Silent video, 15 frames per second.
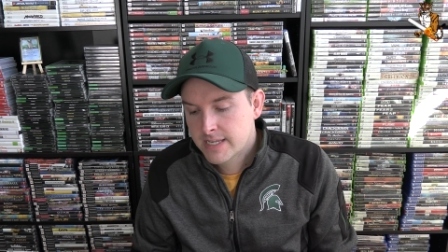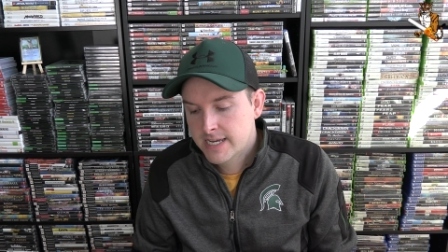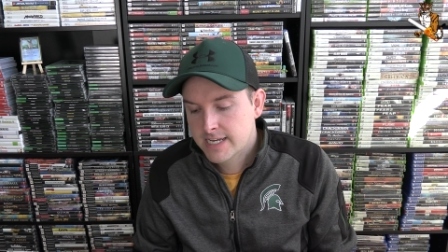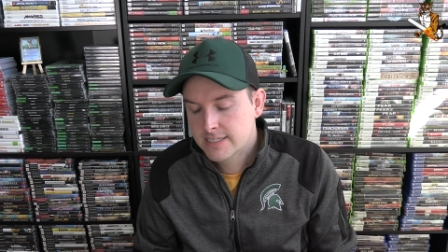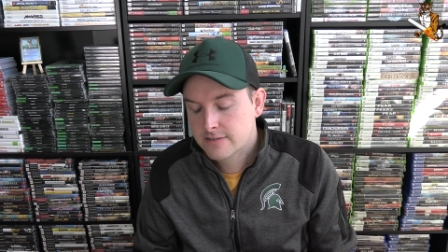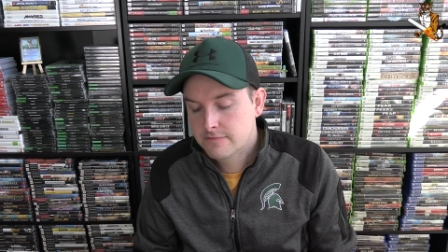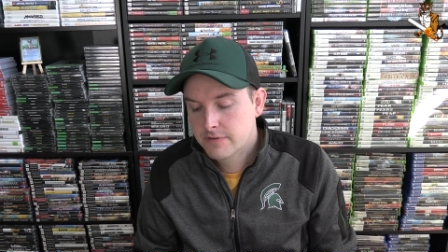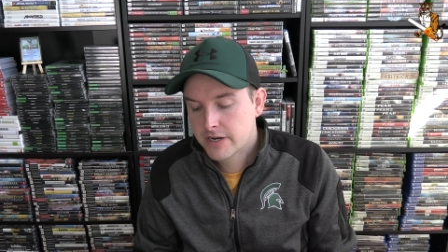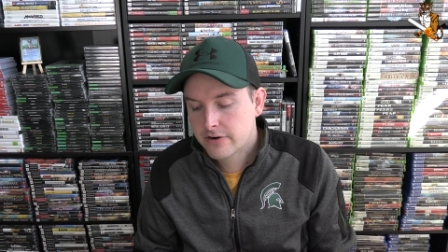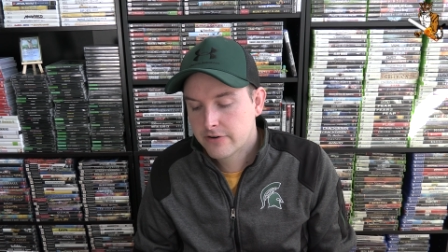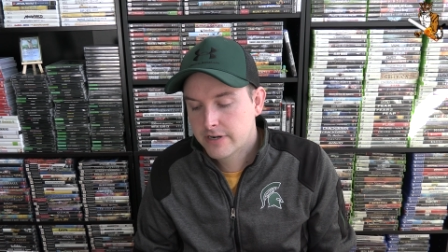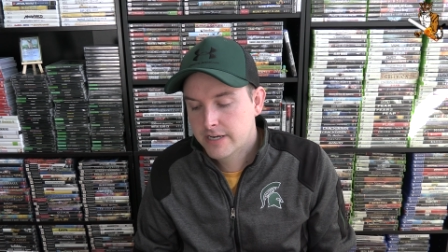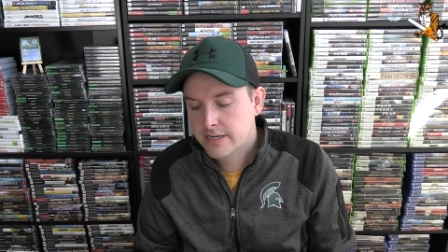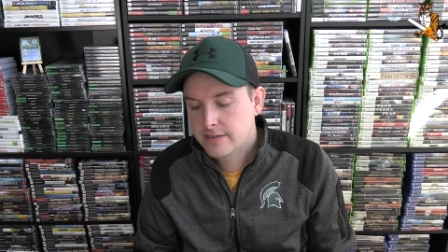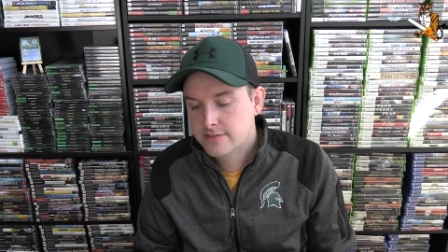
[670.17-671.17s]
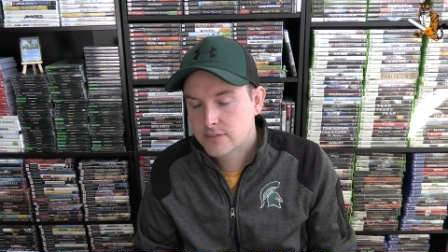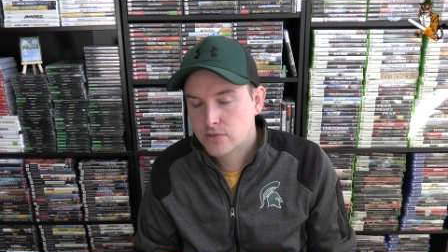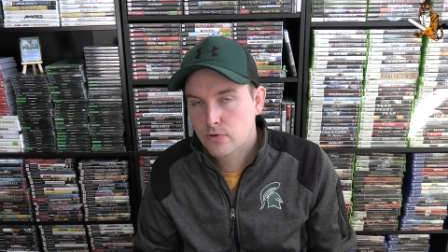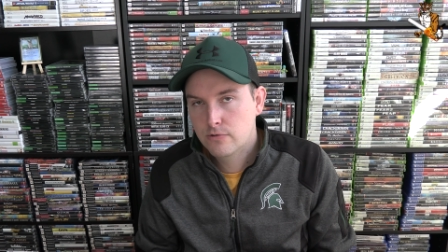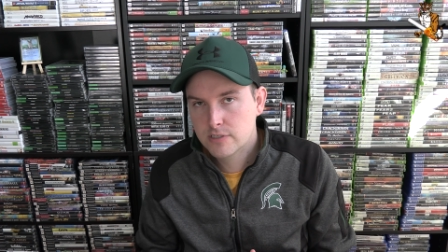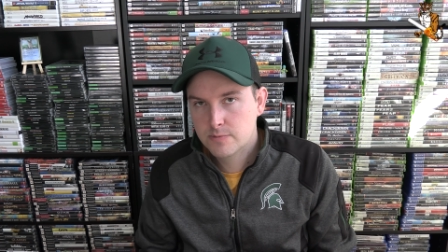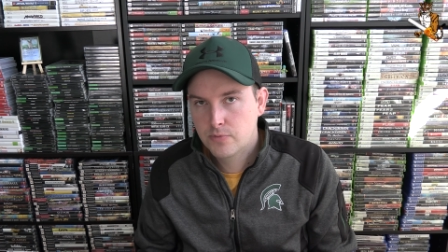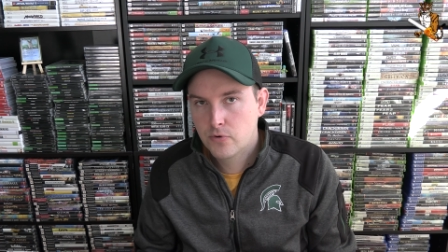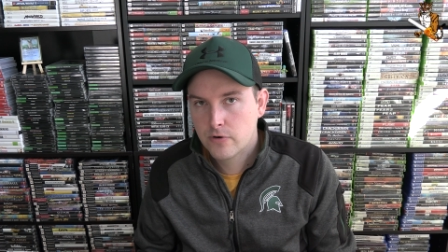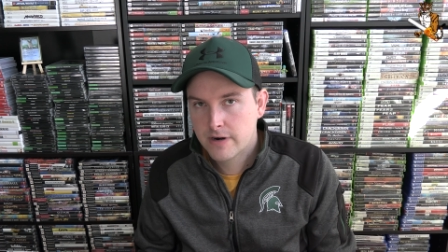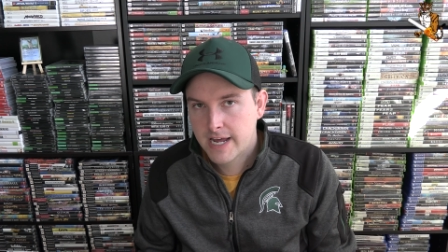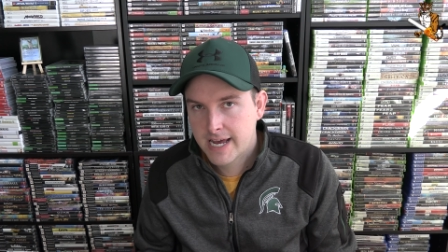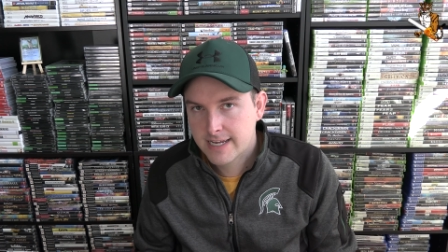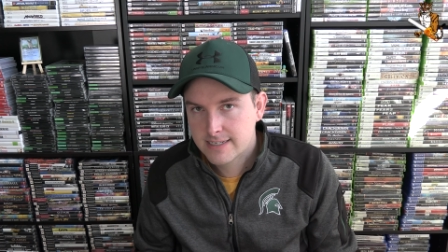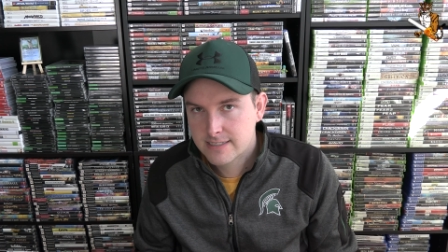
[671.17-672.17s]
It's very
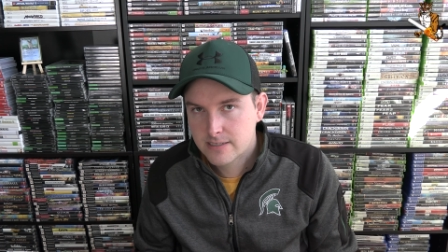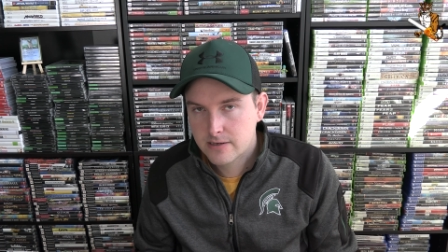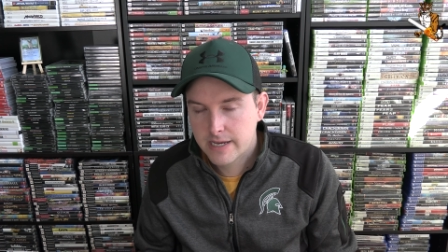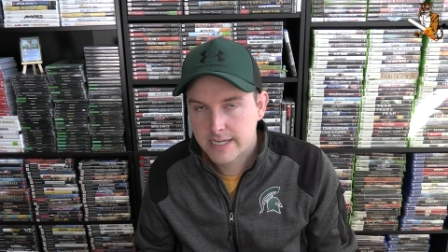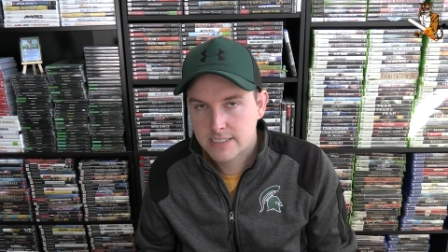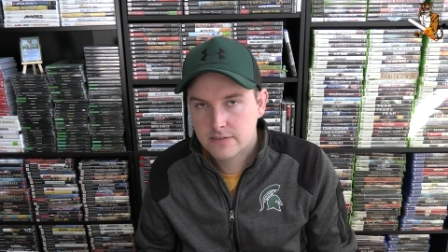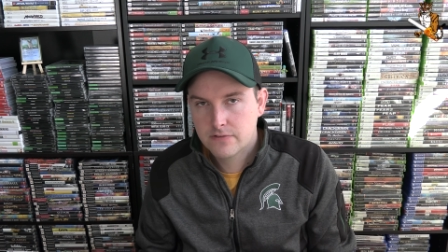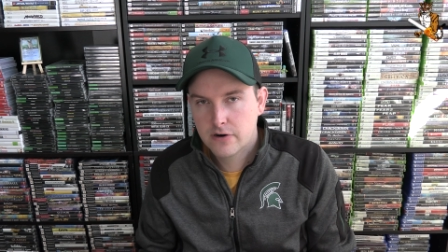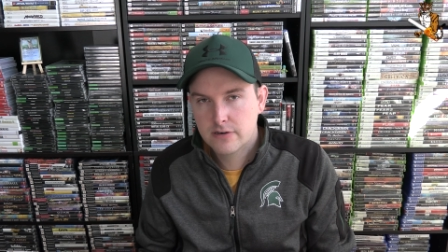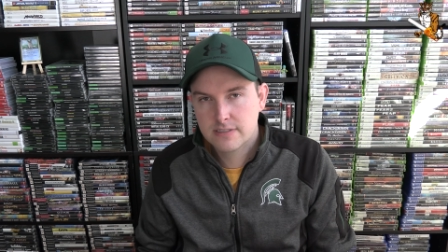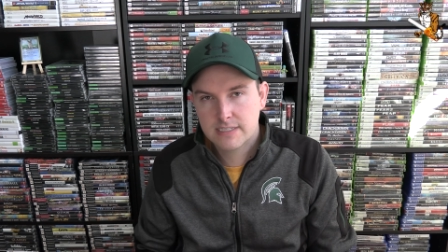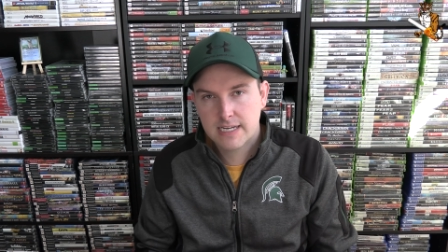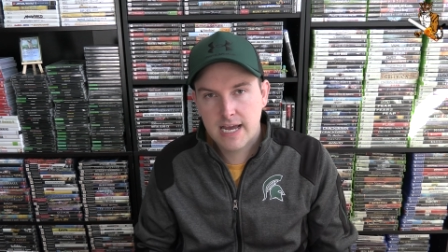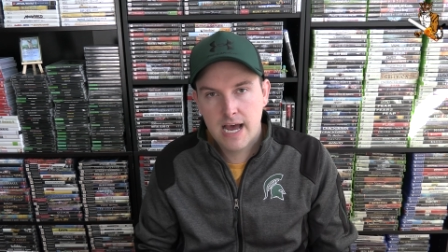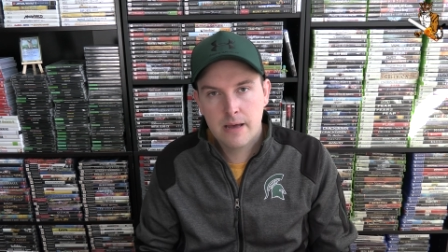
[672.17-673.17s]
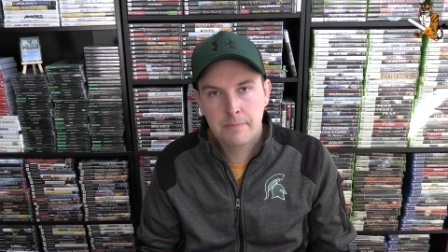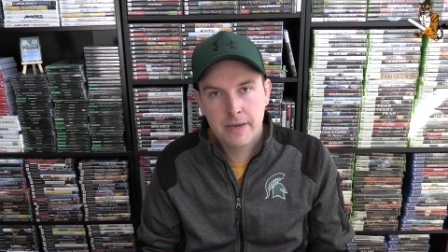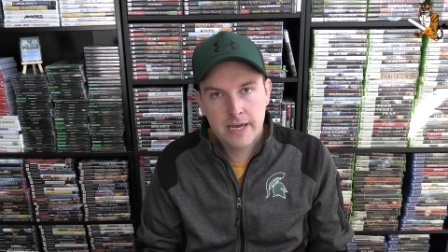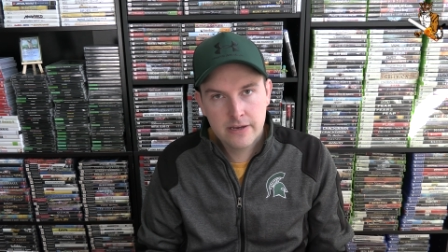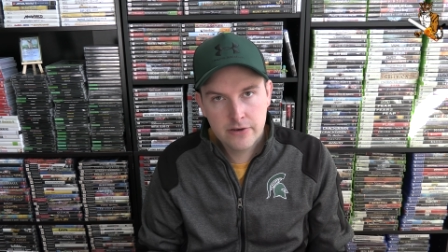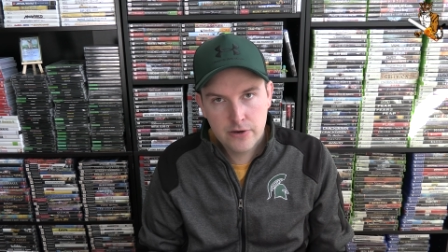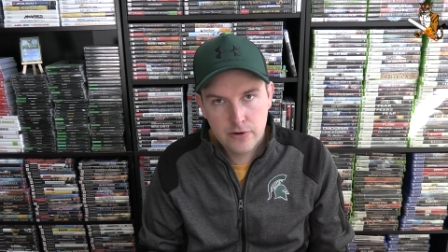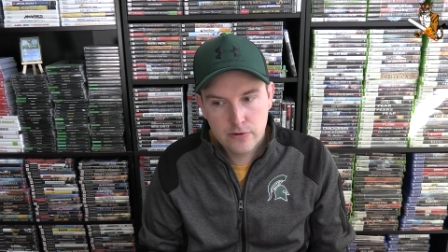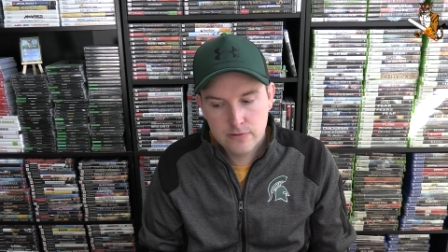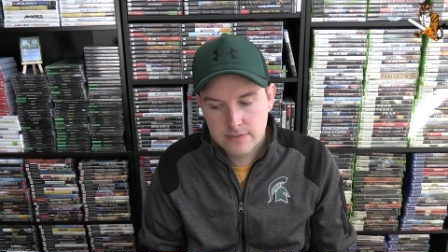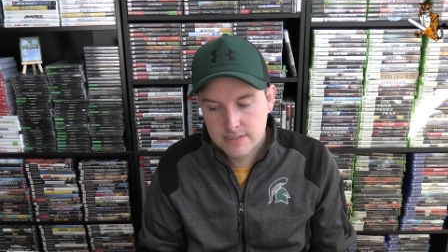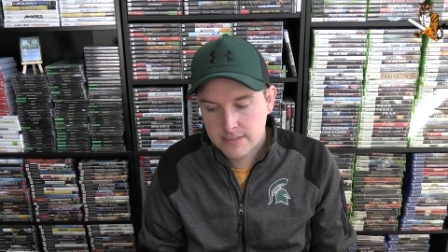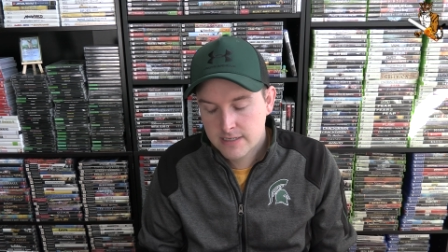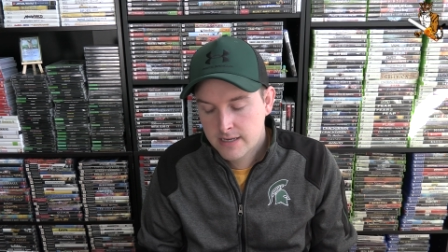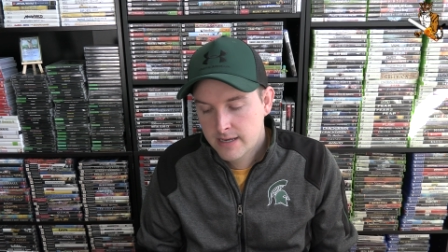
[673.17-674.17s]
Soulsborne-esque as far as the combat
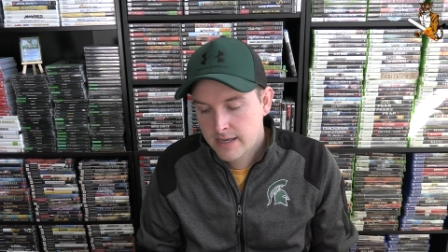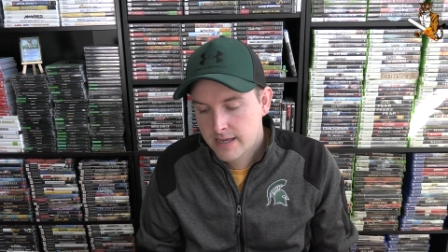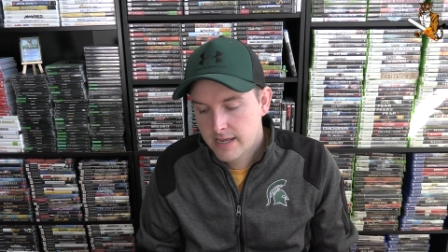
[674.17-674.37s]
goes,